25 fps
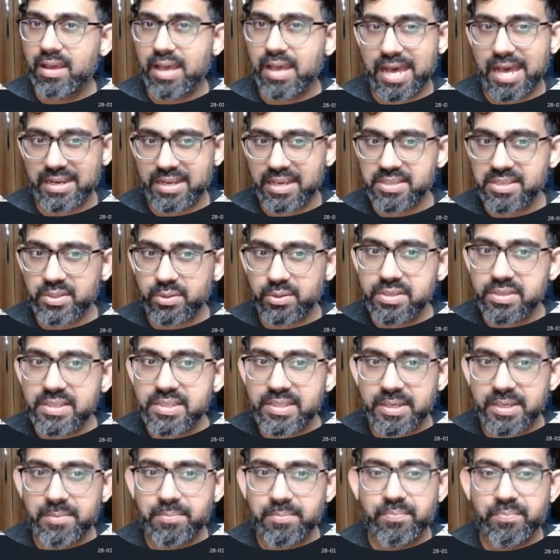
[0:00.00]
And as you can
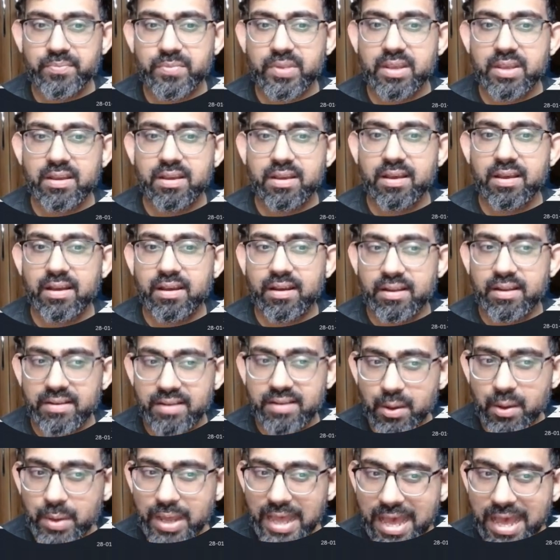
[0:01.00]
see,
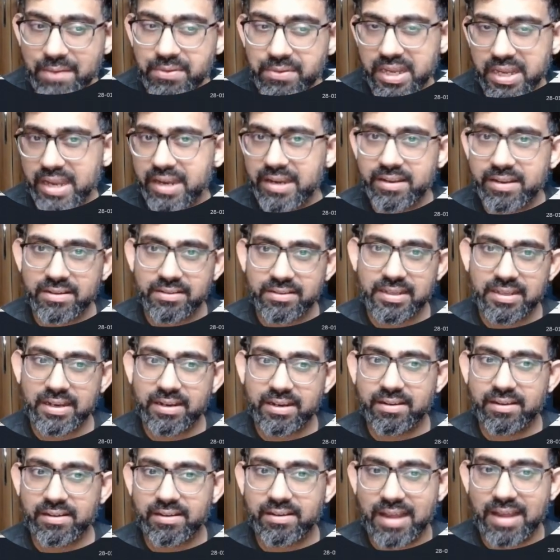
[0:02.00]
now I have an idea
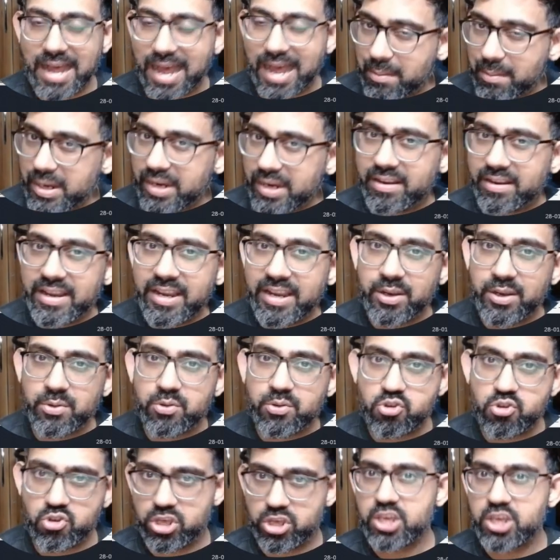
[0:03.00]
that I might need
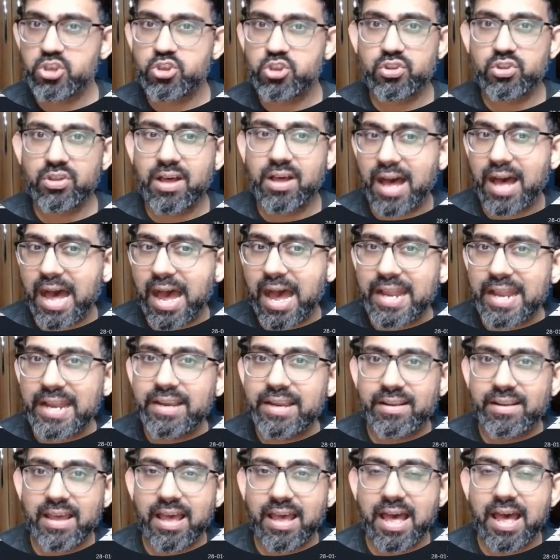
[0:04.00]
to change the
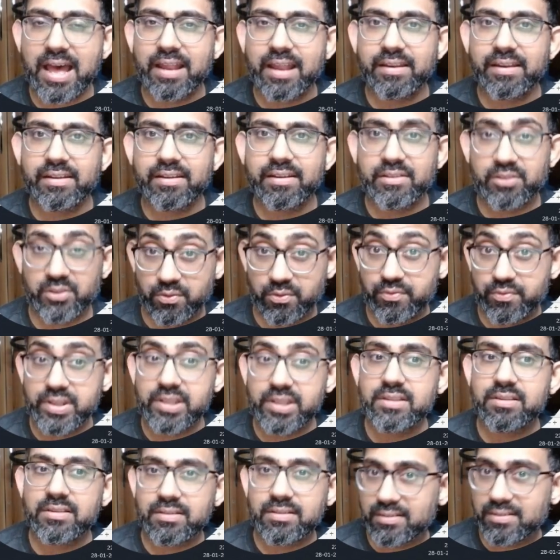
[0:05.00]
height and the
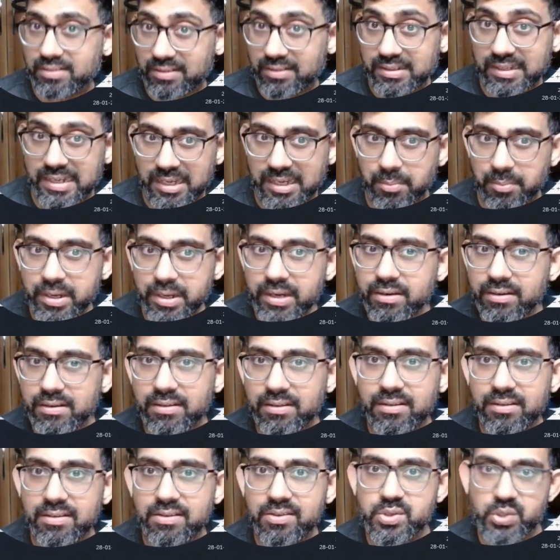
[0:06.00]
width a little bit.
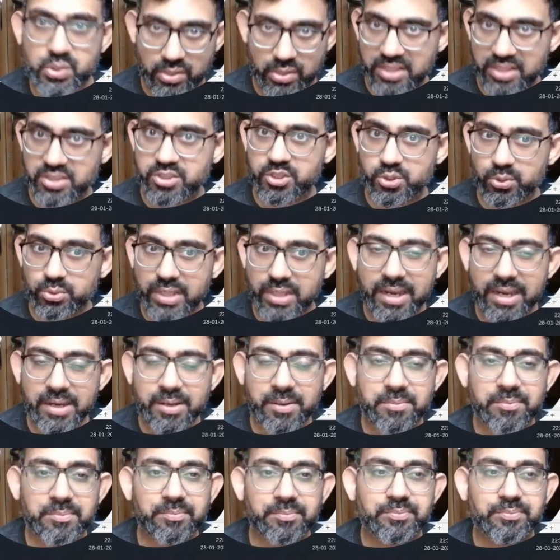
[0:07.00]
So let's do that.